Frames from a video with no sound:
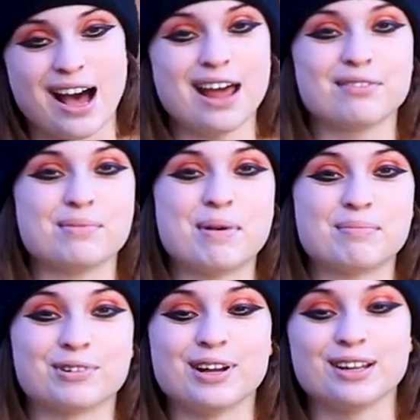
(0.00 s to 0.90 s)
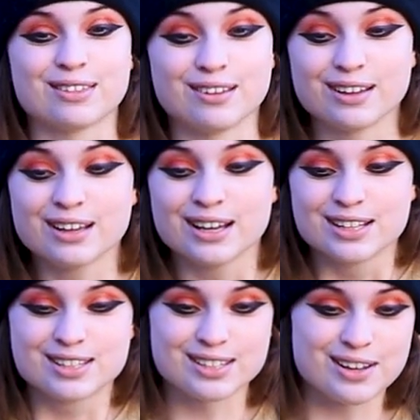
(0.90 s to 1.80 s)
I don't remember anything.
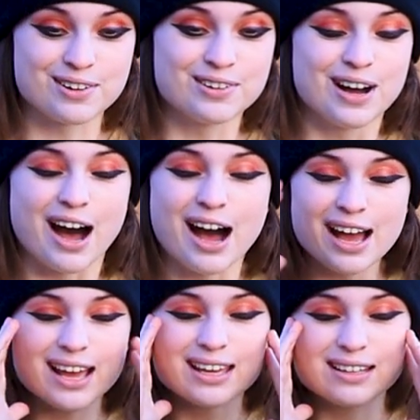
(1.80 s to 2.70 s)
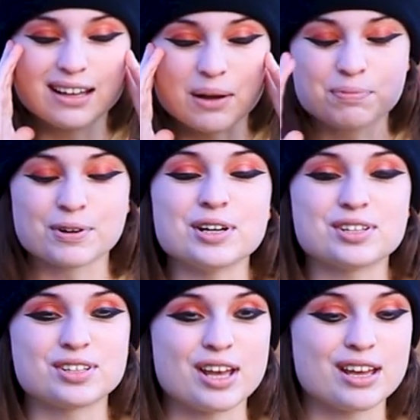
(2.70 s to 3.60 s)
So I
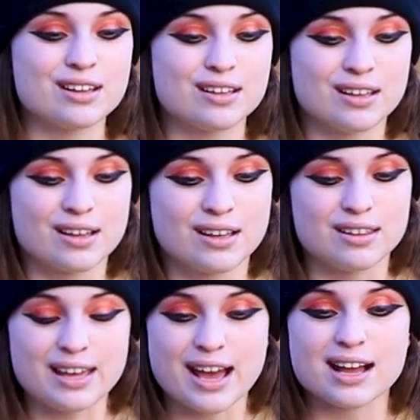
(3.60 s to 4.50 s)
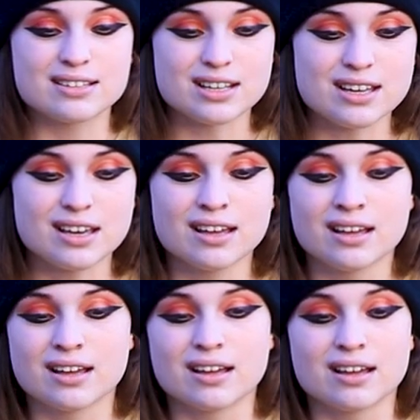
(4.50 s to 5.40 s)
appreciate the acting,
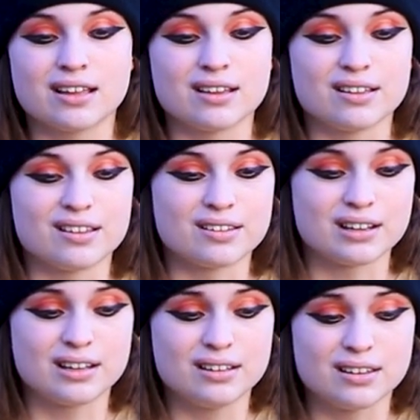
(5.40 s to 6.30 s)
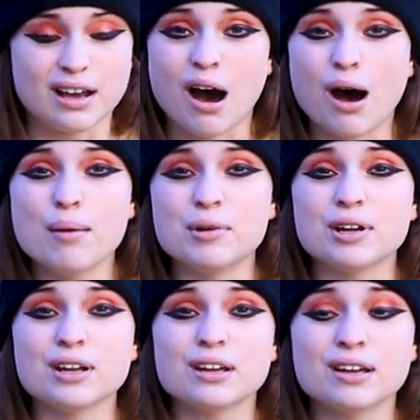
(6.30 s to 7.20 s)
the, the, the
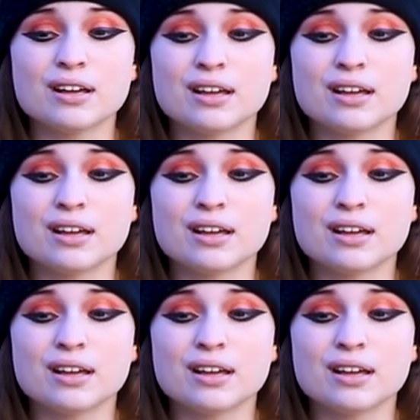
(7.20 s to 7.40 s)
comedy,